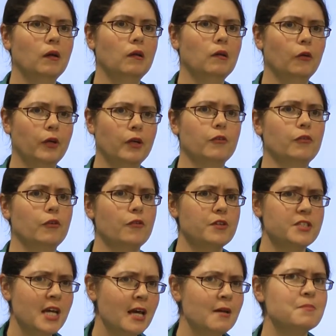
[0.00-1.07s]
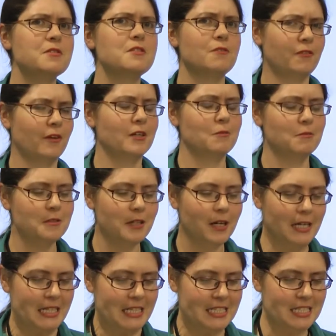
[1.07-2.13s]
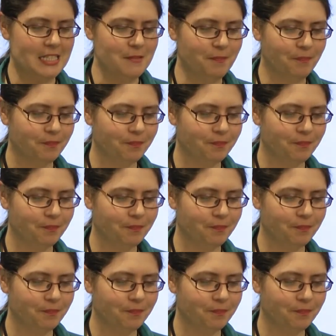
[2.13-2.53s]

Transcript: looking through the tabs to find what I needed.